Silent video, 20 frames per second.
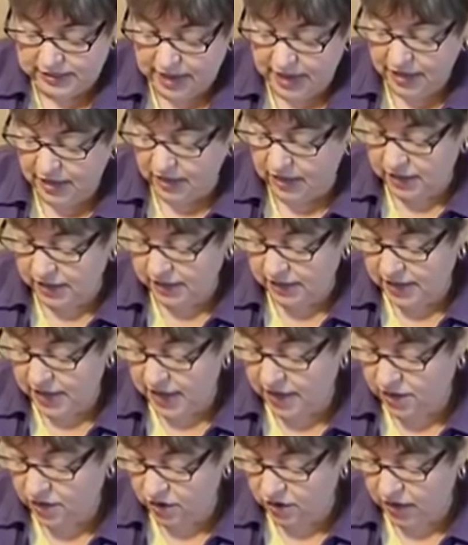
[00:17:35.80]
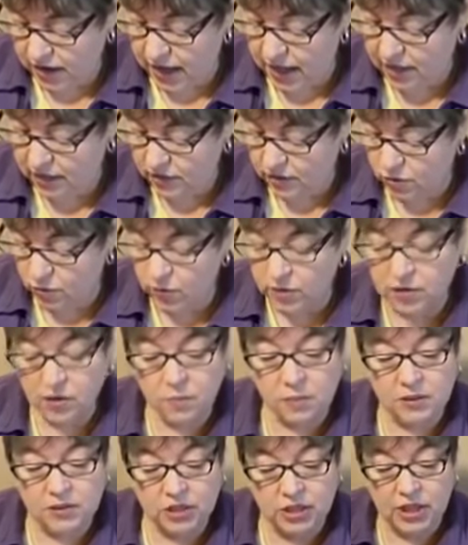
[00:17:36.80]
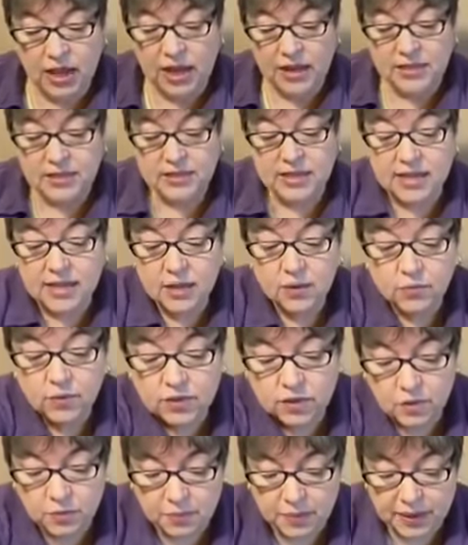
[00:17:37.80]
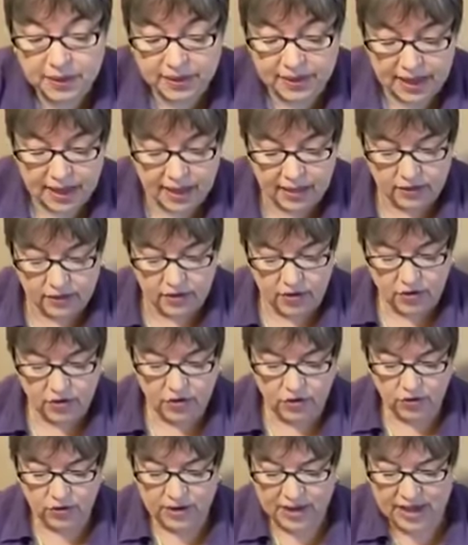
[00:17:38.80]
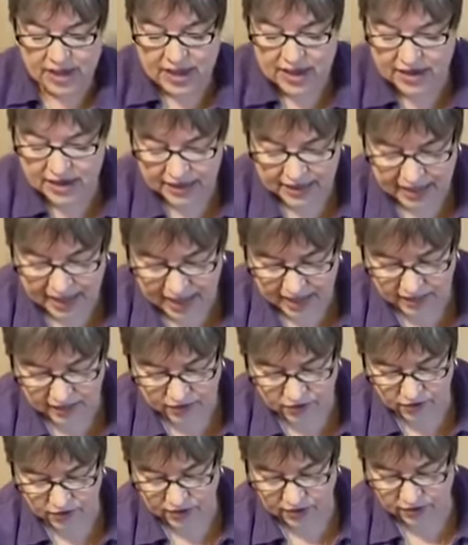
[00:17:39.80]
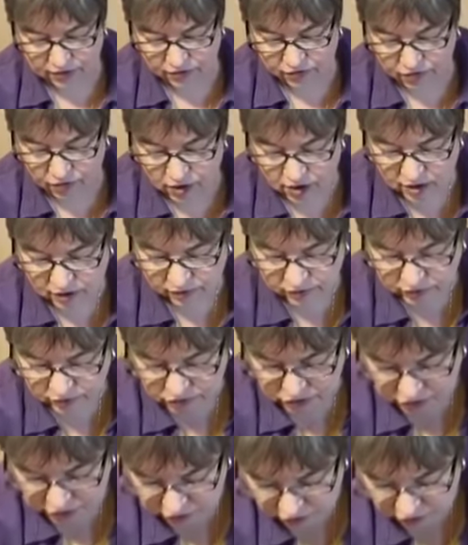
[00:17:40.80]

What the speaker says: take your calendar with you, but you got to sync it with your big calendar. You need a calendar in front of your